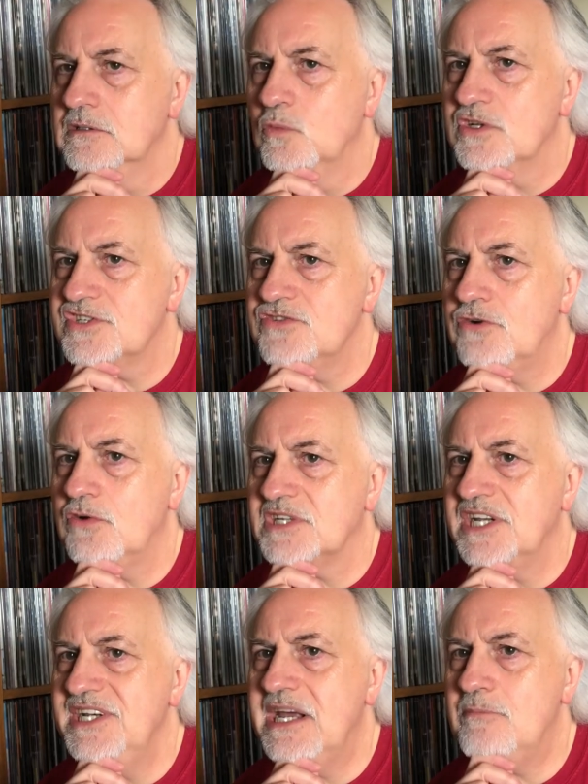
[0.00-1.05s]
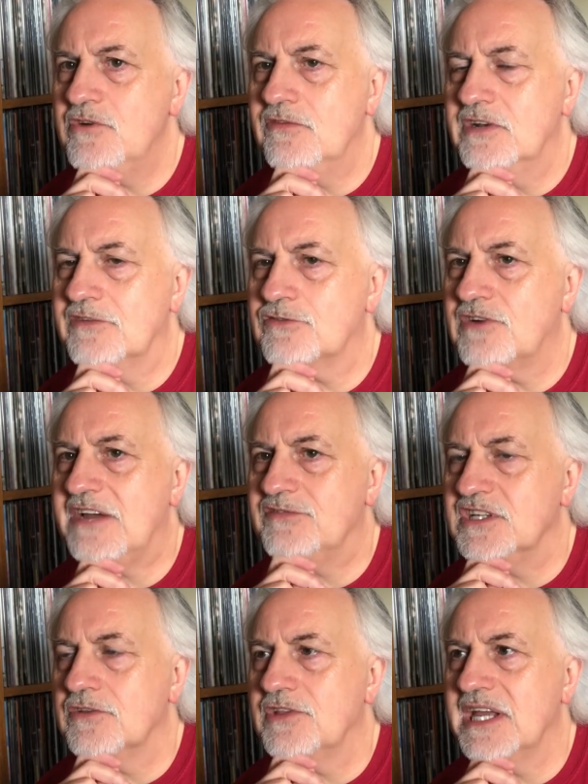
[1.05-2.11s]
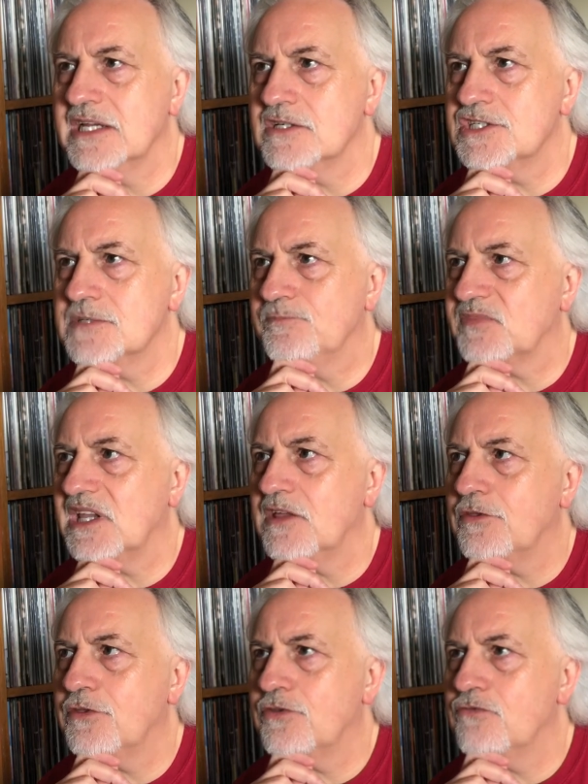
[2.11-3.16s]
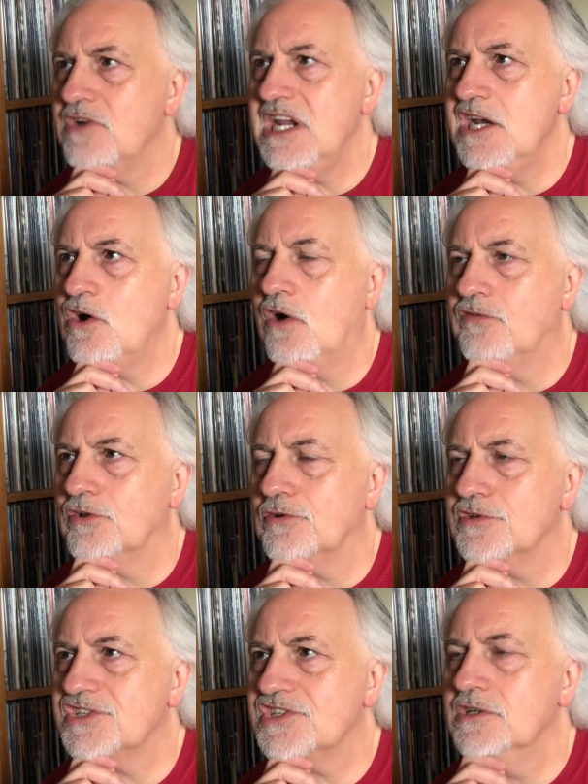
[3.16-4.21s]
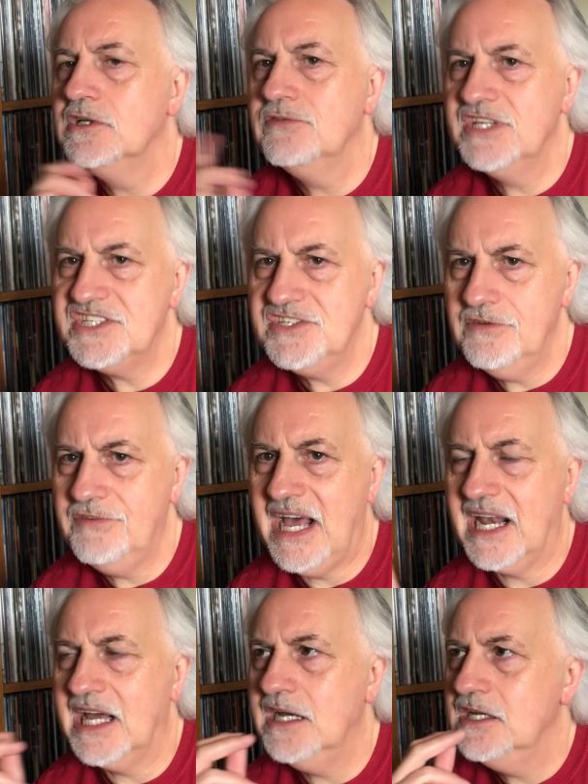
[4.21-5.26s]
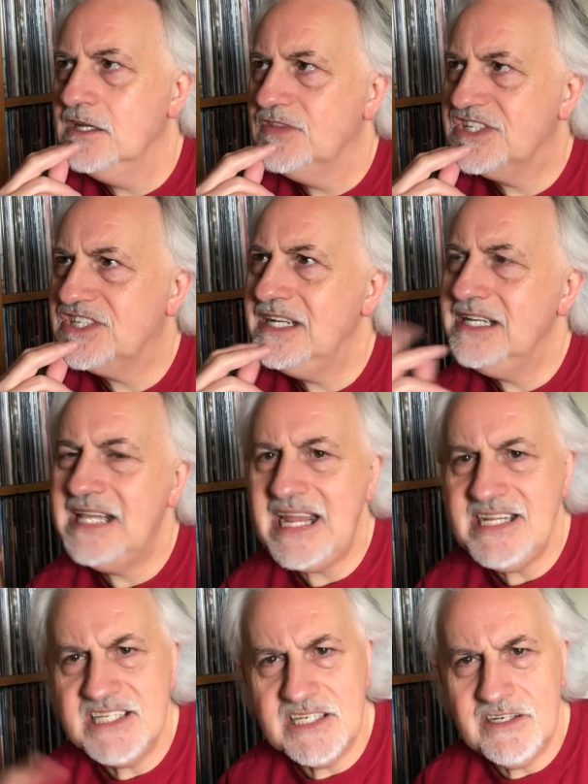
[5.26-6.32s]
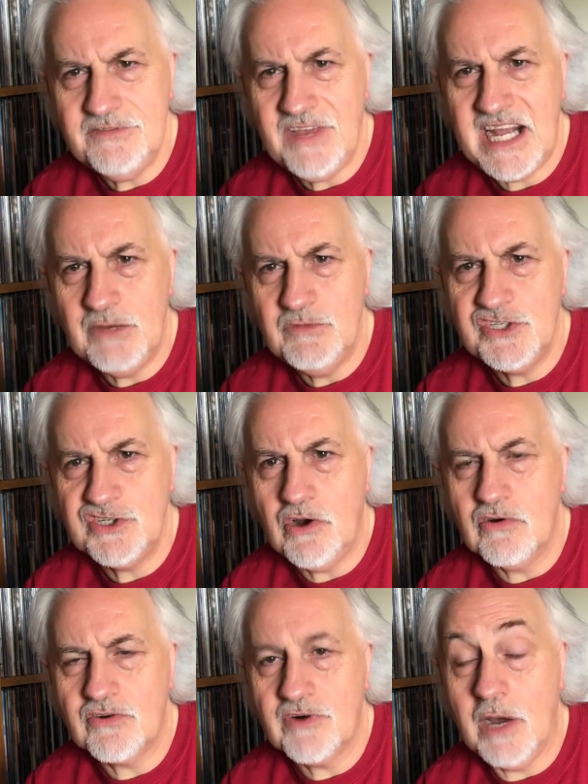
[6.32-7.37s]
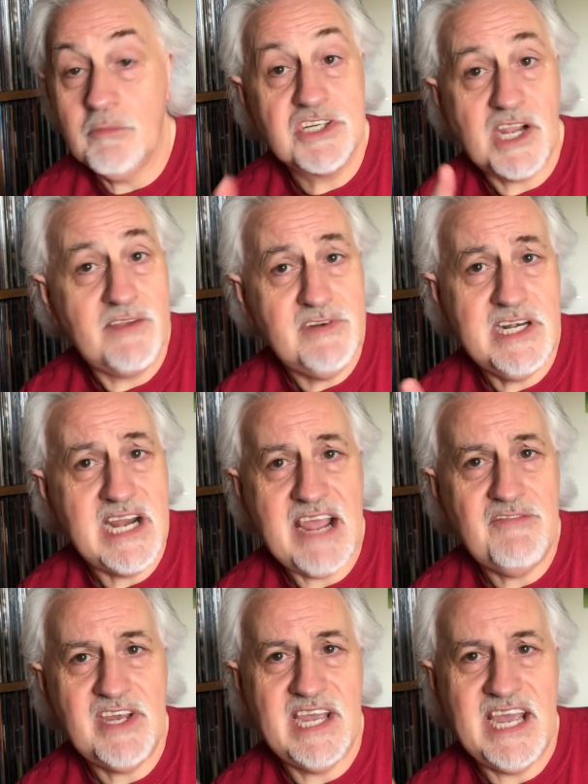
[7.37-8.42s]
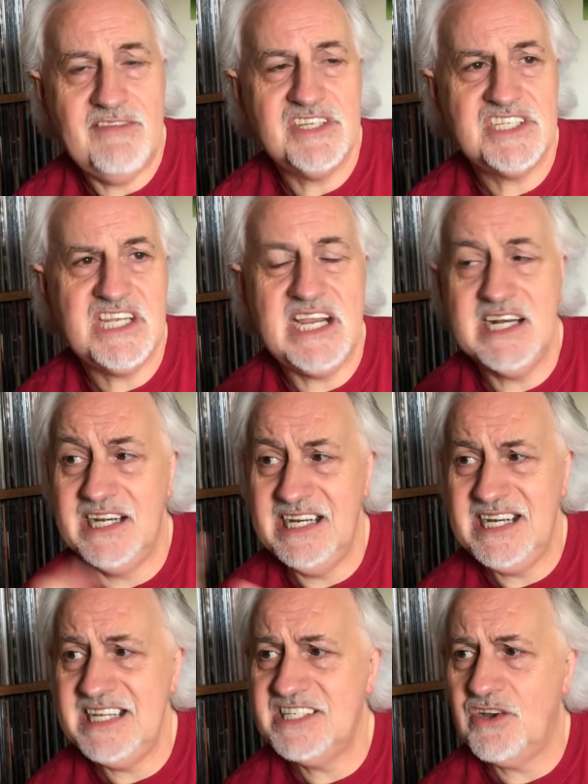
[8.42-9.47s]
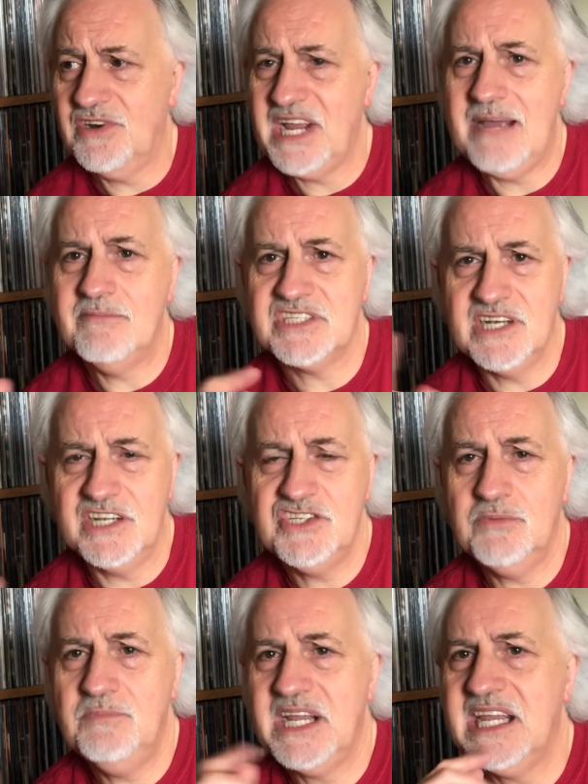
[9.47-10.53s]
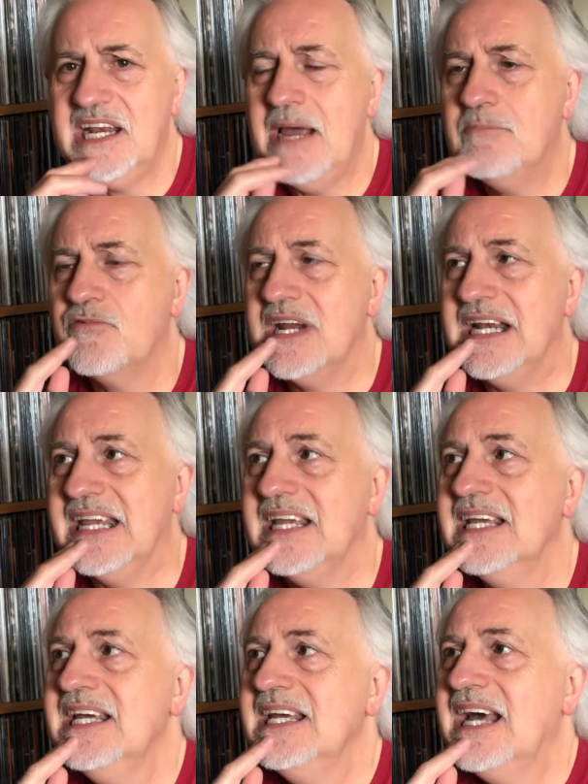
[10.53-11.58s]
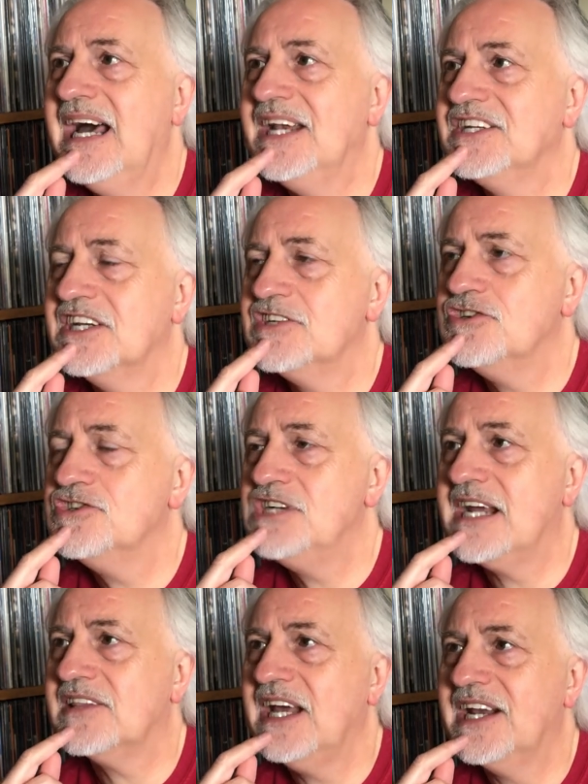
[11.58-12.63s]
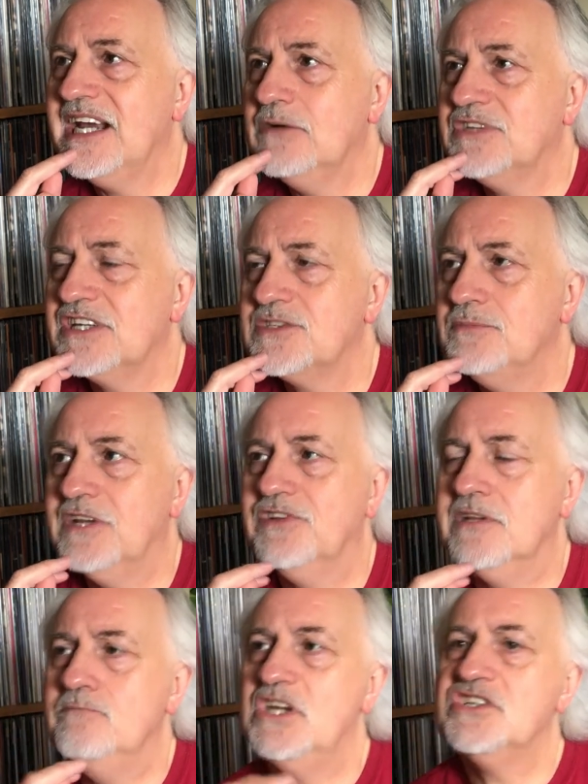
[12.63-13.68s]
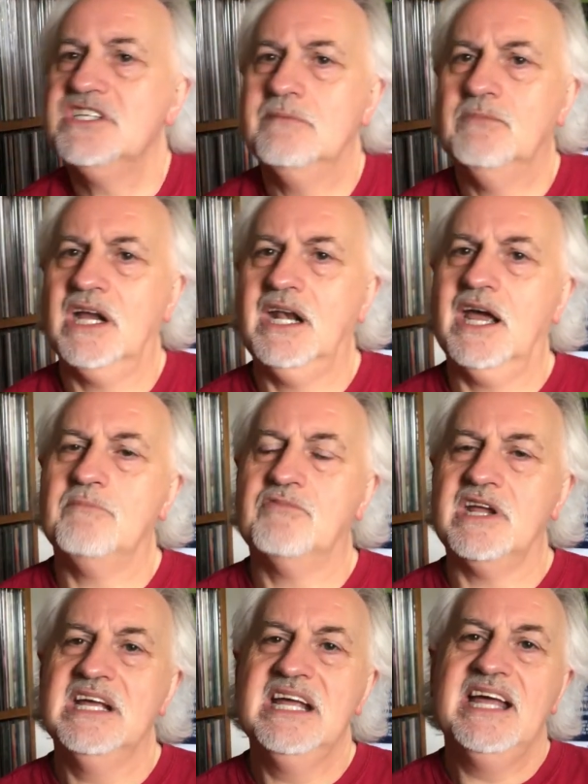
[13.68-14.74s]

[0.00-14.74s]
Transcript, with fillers: Wilson wrote a number of Lovecraftian things, three novels, this novella. There's a later novella with John Grant, which I've never ever seen, and it is on Amazon. I should pick it up really, and I should check that out. That's a bit of an omission in my library.